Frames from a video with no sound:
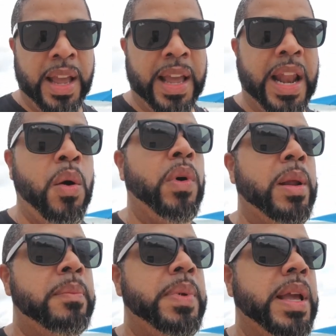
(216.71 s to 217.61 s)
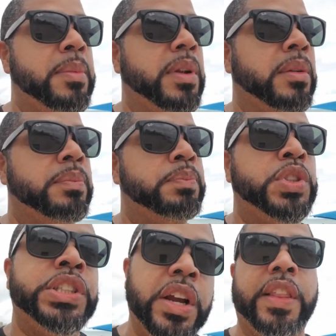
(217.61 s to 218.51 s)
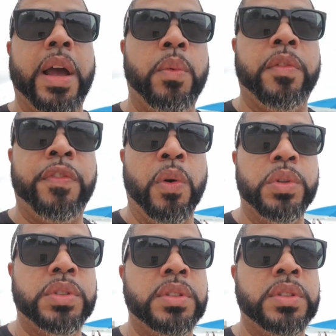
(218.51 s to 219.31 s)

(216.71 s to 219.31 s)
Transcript: And I want to be able to share that with folks,